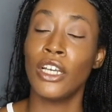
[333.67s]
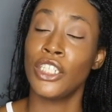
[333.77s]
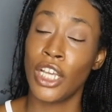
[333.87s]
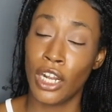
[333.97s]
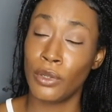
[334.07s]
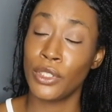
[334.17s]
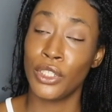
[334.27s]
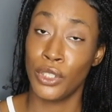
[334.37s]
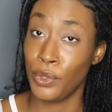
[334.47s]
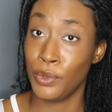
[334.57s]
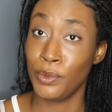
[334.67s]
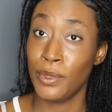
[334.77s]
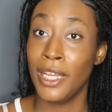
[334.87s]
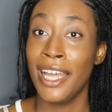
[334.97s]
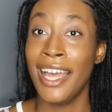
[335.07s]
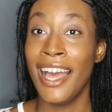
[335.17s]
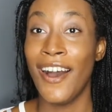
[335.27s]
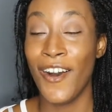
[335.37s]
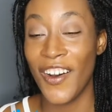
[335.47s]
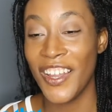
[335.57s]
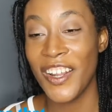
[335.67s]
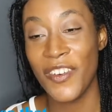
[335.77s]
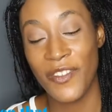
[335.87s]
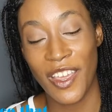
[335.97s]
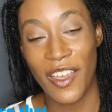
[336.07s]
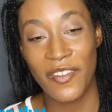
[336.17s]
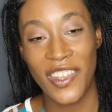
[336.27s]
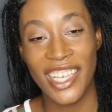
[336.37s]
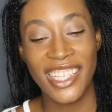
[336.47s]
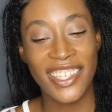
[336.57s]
shout outs too on VIP.